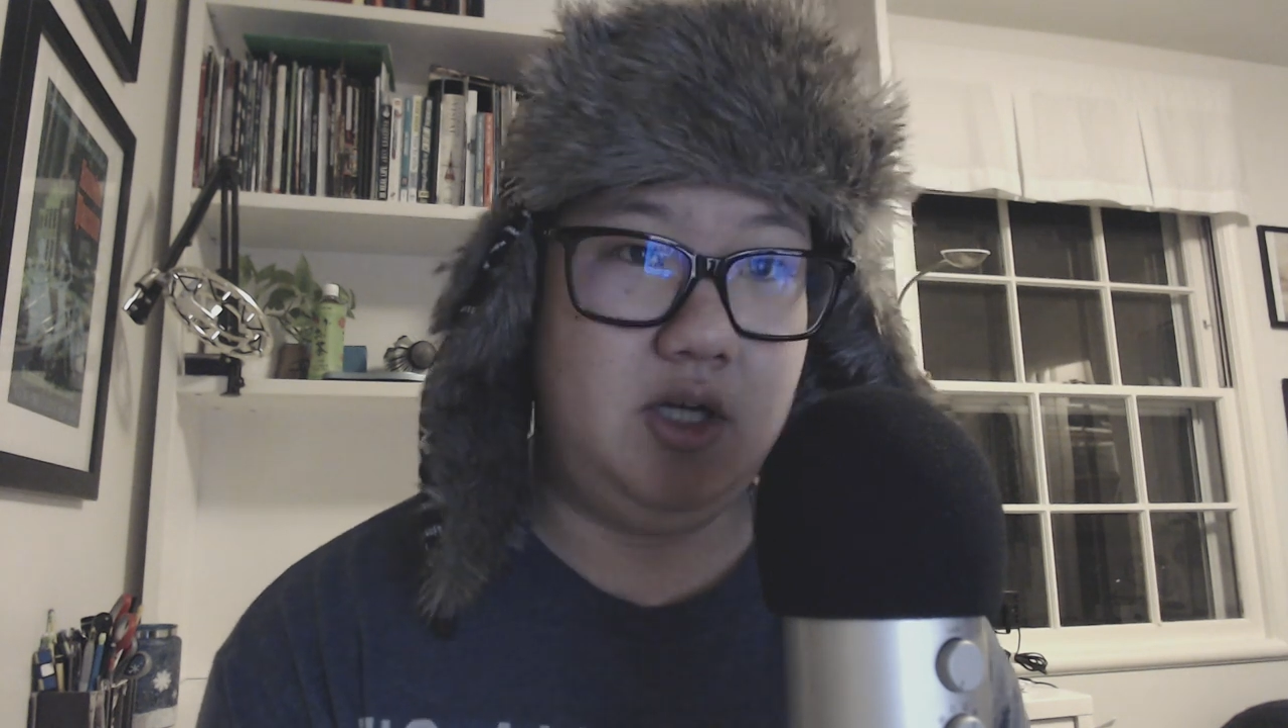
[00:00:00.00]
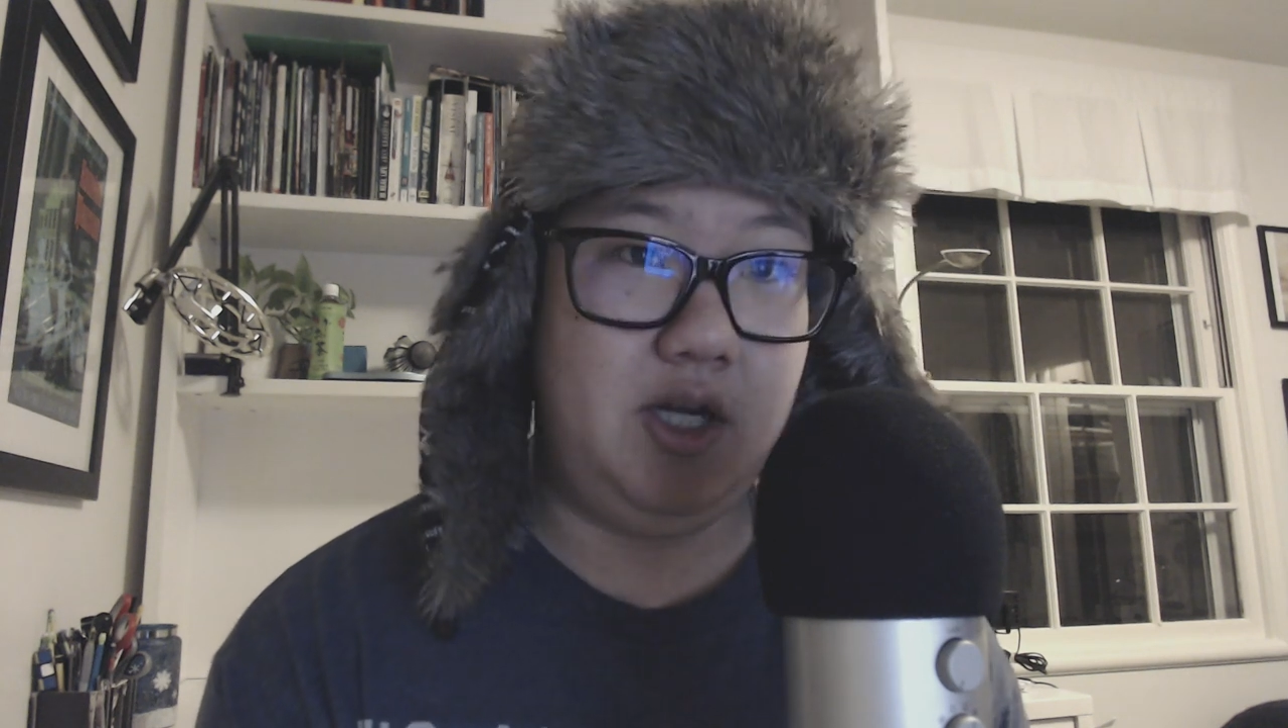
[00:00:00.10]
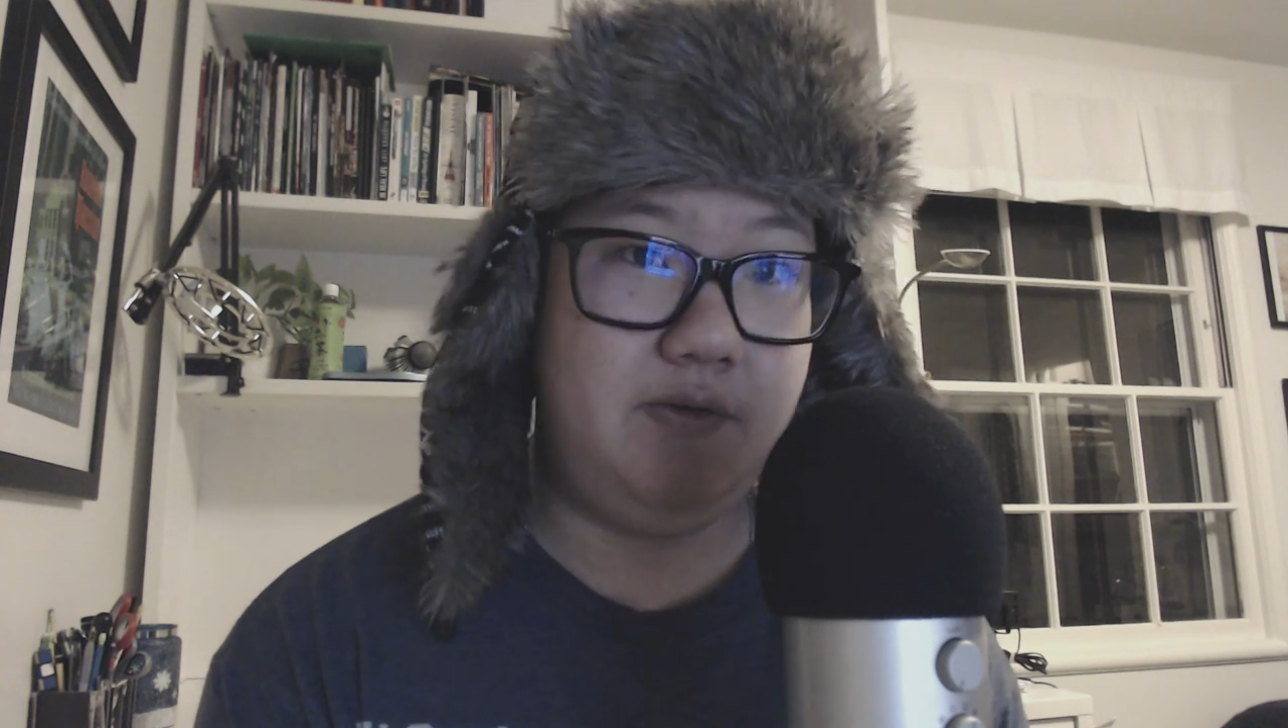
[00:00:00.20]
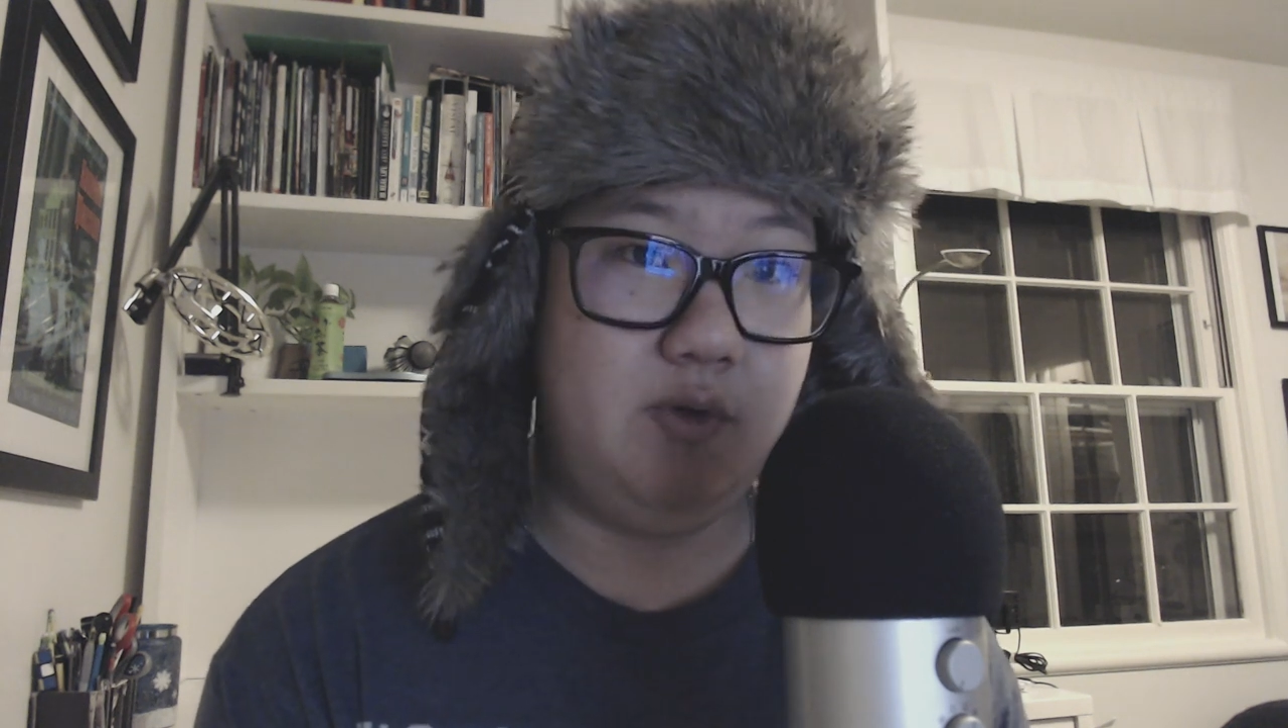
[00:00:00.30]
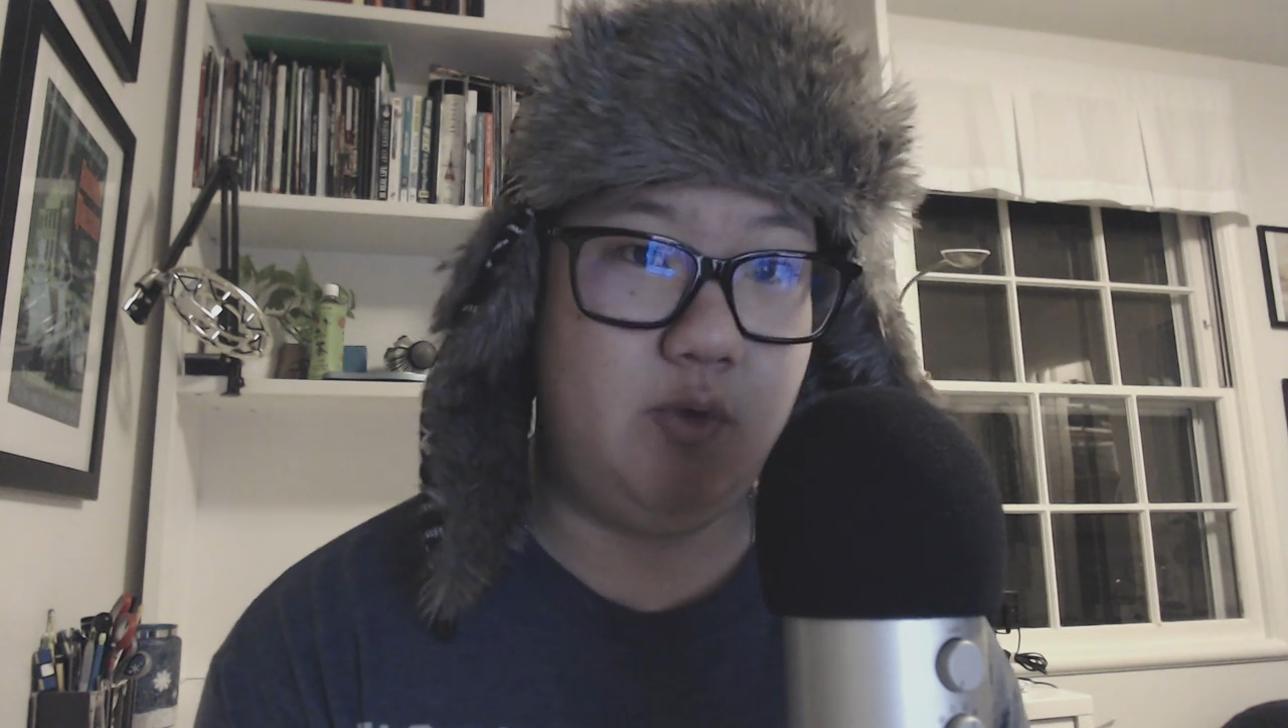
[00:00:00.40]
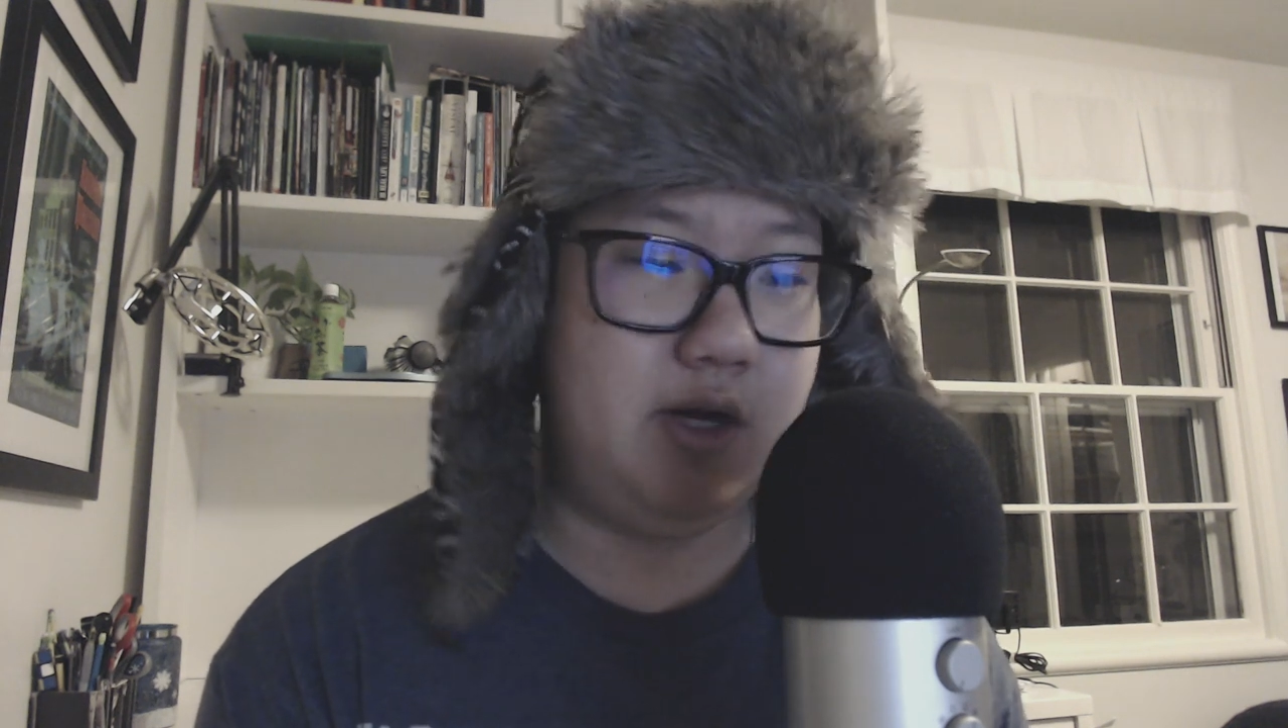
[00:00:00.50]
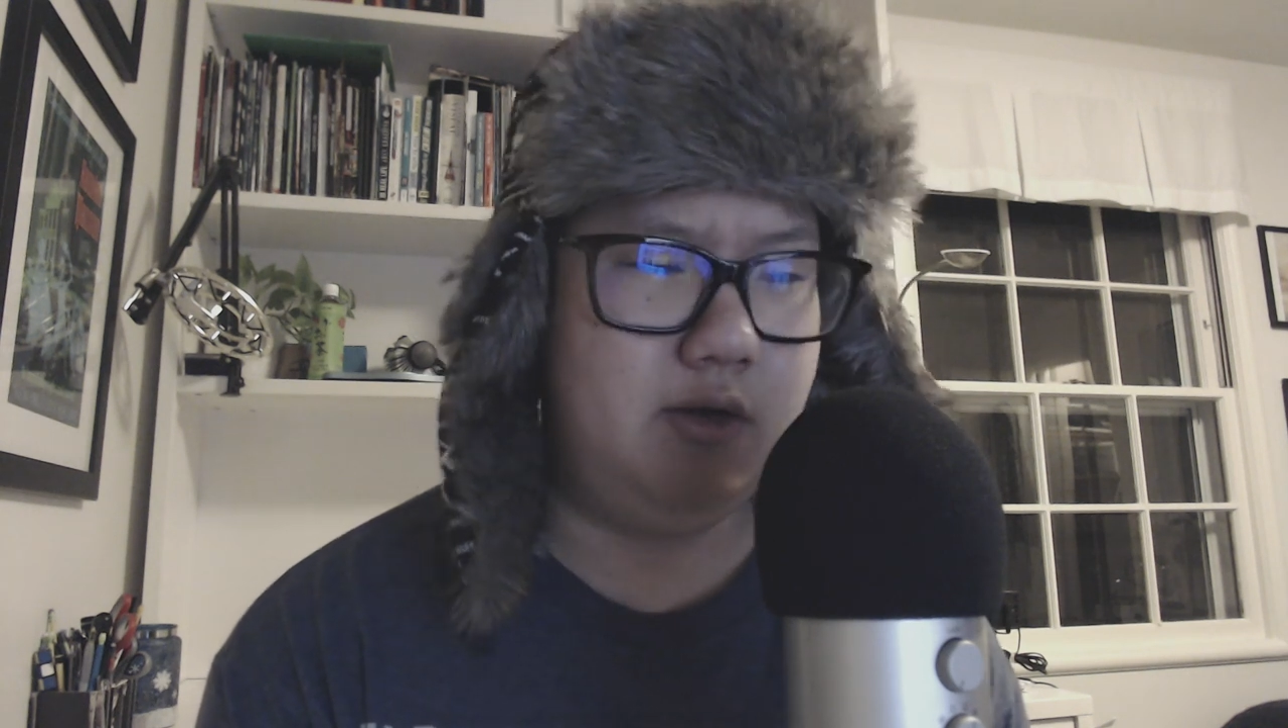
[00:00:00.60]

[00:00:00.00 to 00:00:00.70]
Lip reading: I have to wait